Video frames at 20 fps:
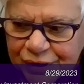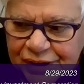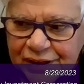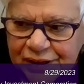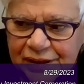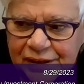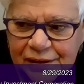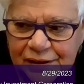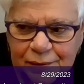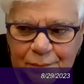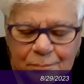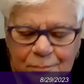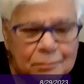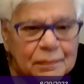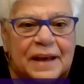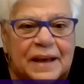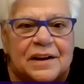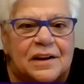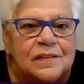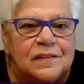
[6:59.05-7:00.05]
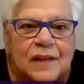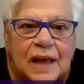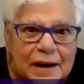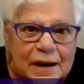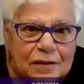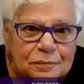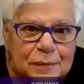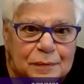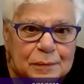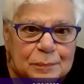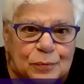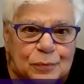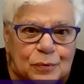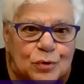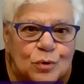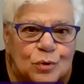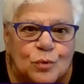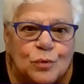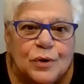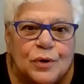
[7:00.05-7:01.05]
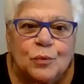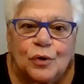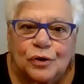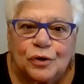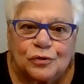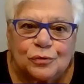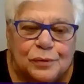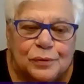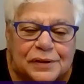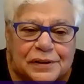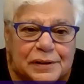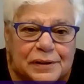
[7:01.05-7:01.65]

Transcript: we met a lot of people who we worked